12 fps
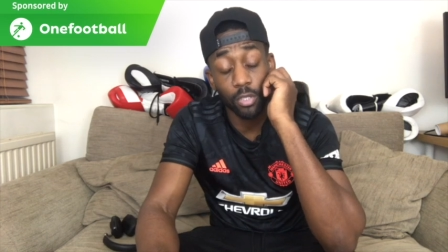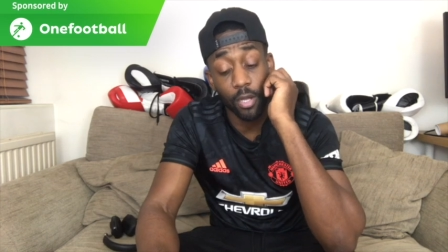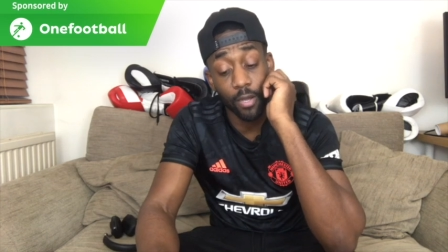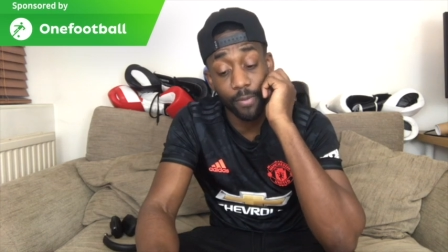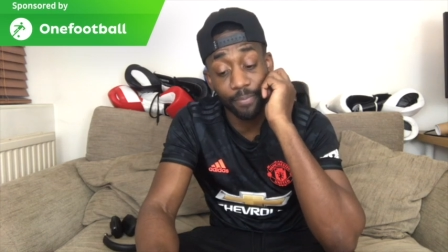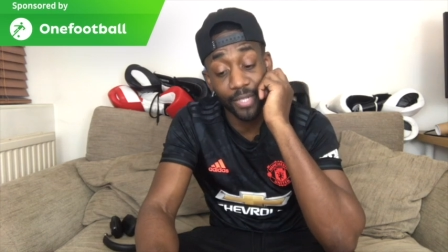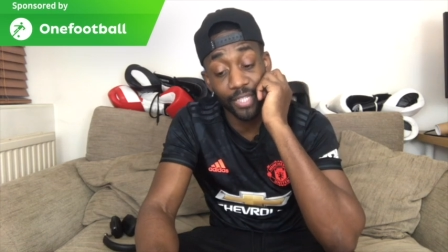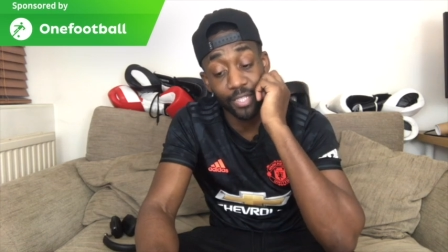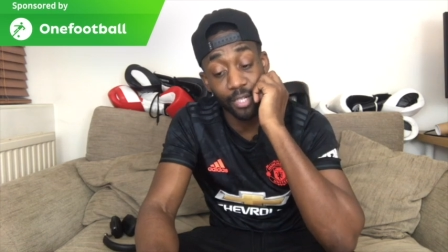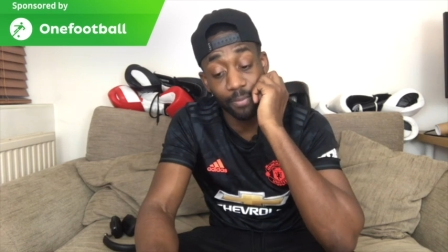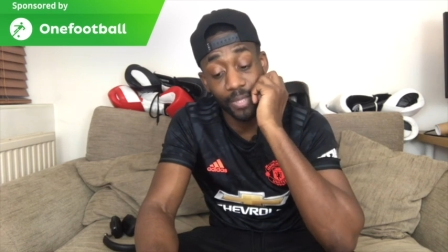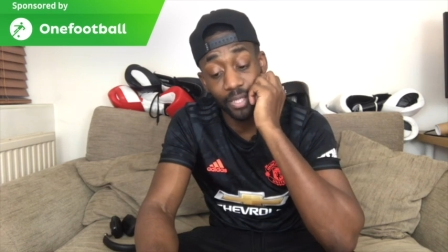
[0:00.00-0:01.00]
um, there's going
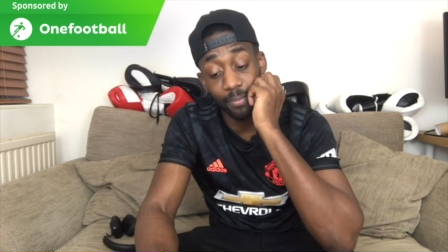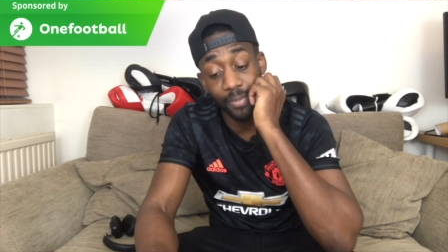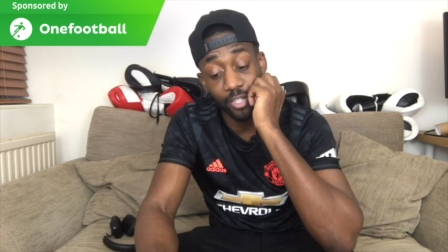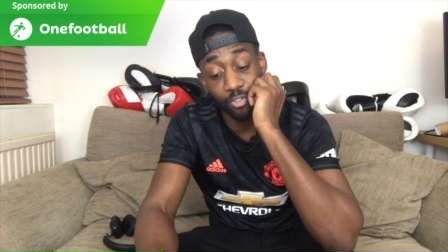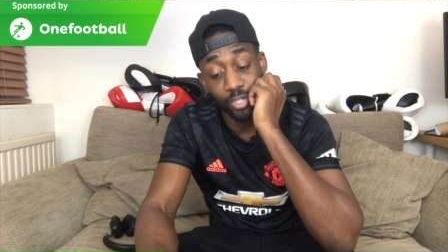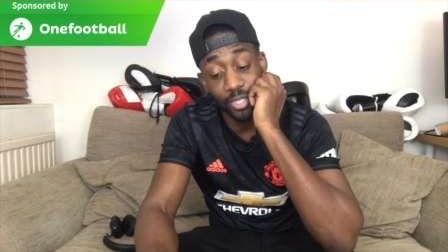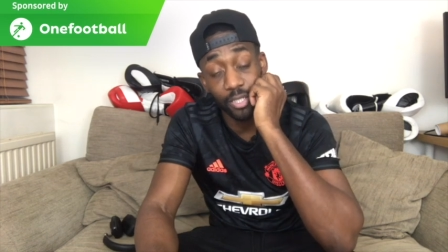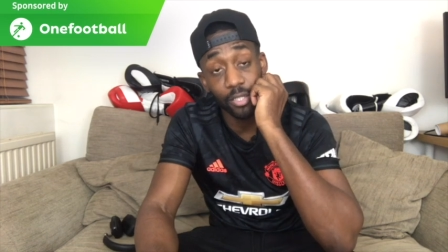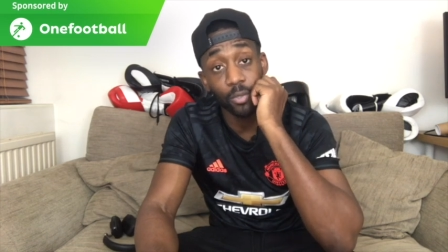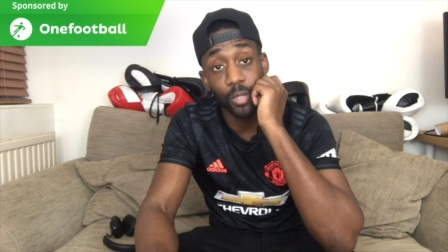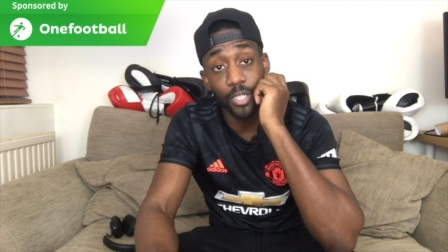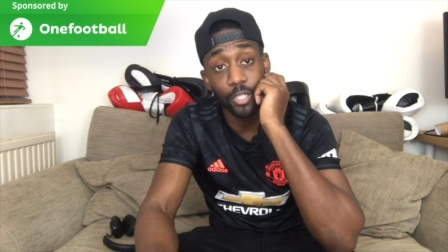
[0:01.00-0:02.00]
to be some interesting
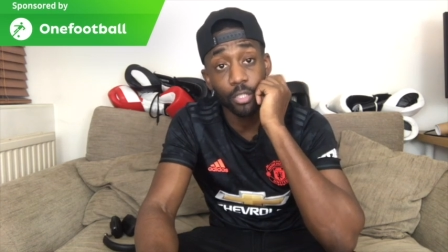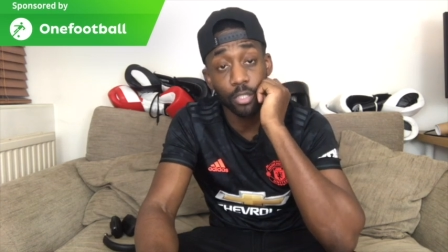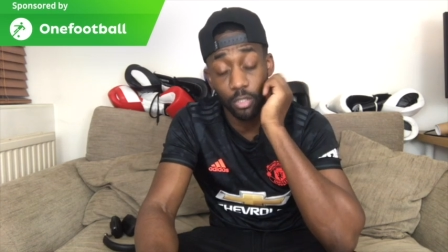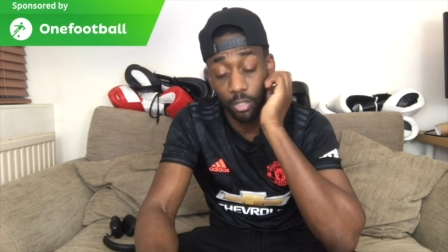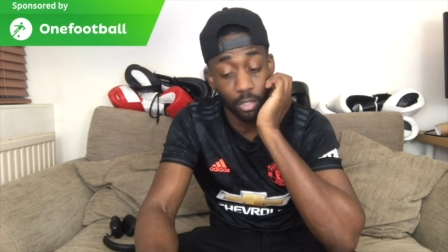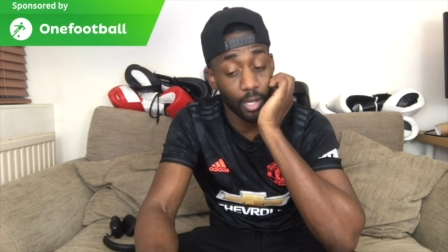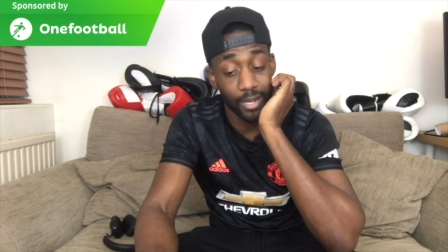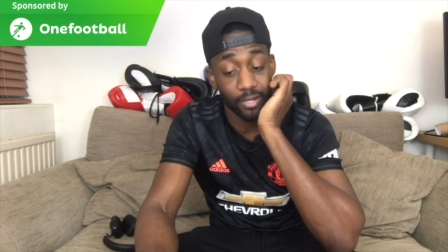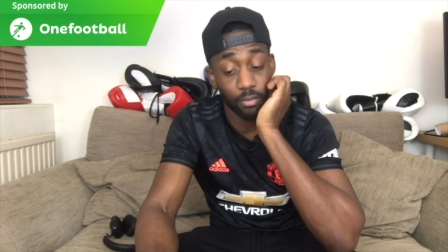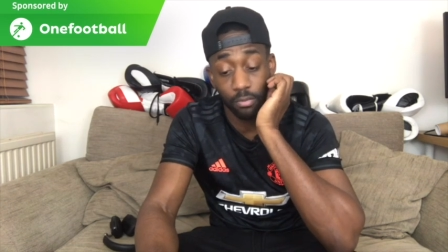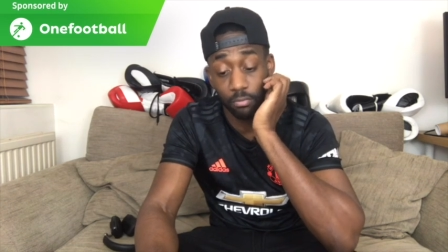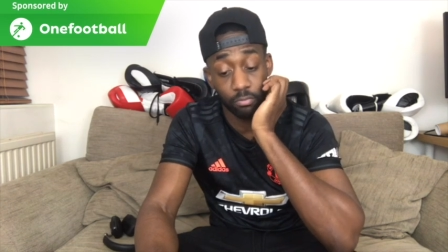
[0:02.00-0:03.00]
questions, and